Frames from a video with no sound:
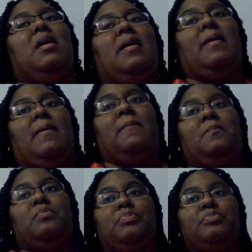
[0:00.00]

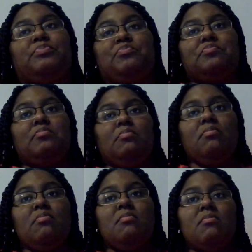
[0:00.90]
Um,
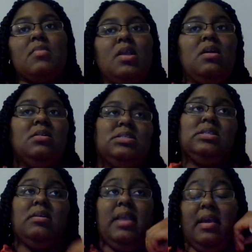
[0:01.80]

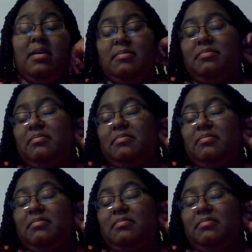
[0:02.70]
so, yeah.